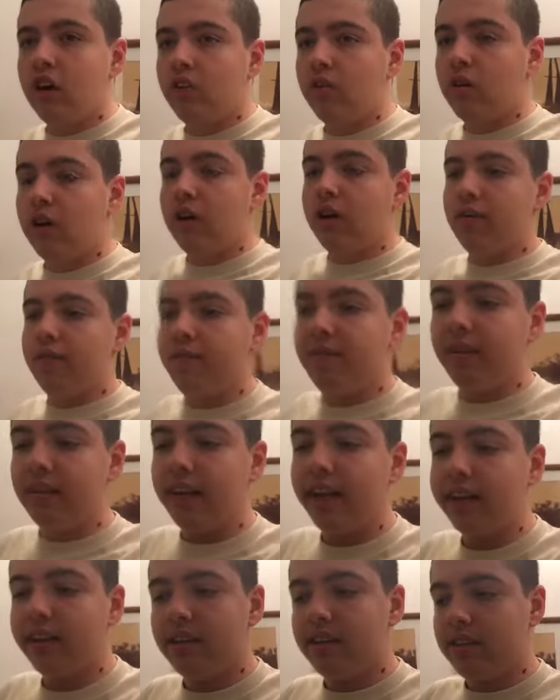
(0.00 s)
where the
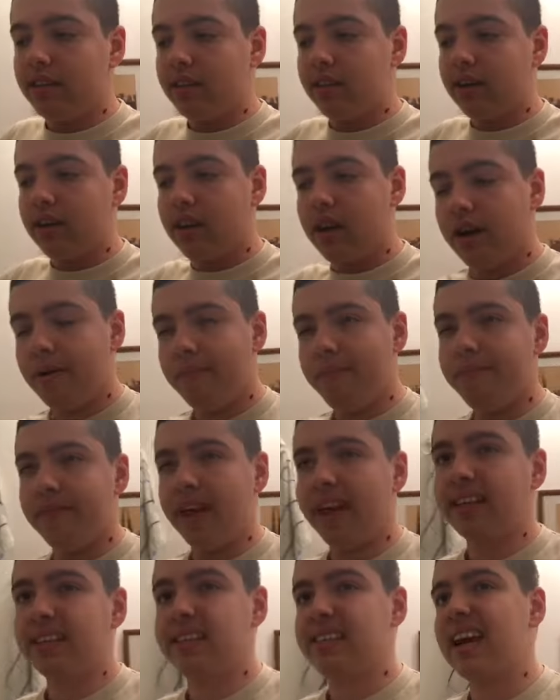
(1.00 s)
ladies are going to come.
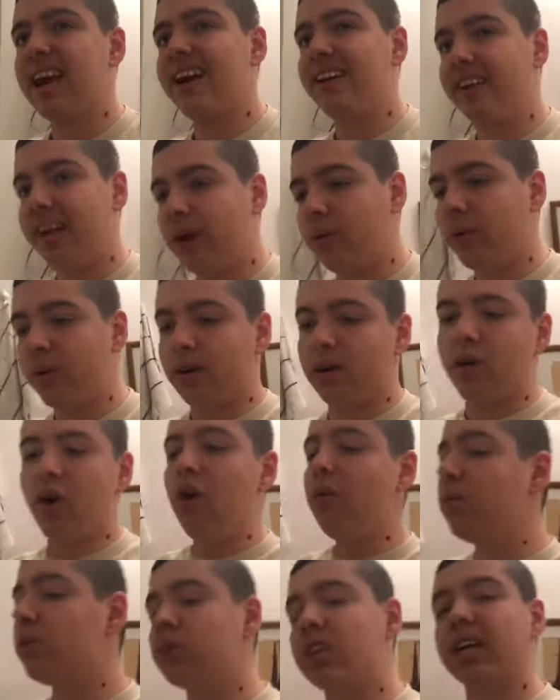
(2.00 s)
And Saturday, where
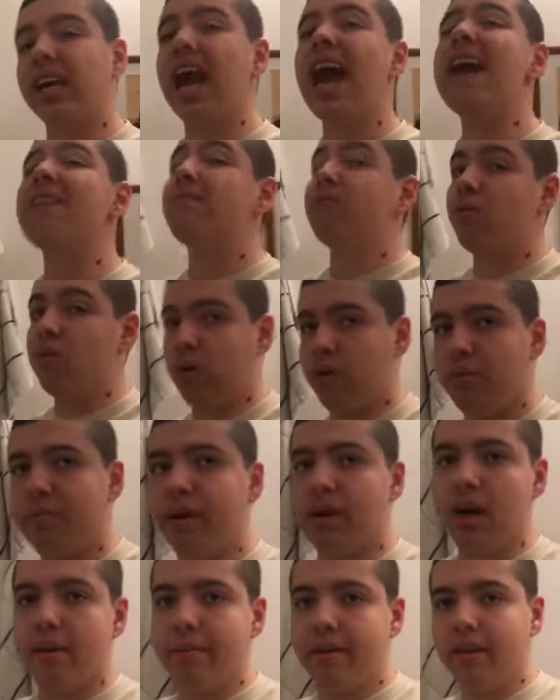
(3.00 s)
almost like everyone will
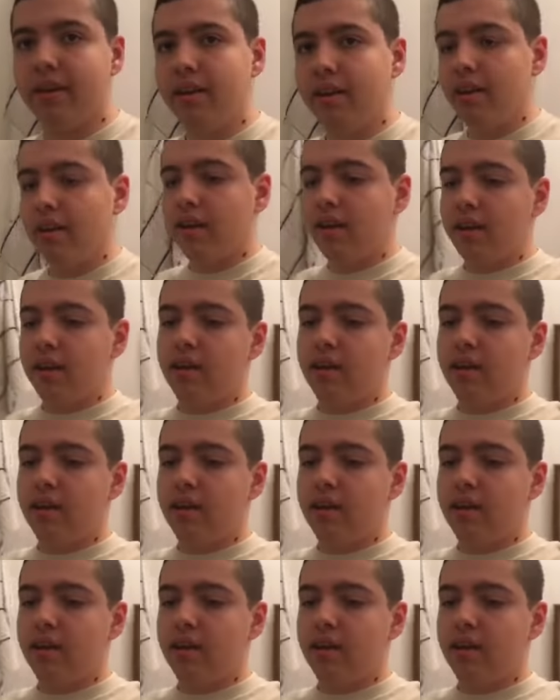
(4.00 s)
be coming,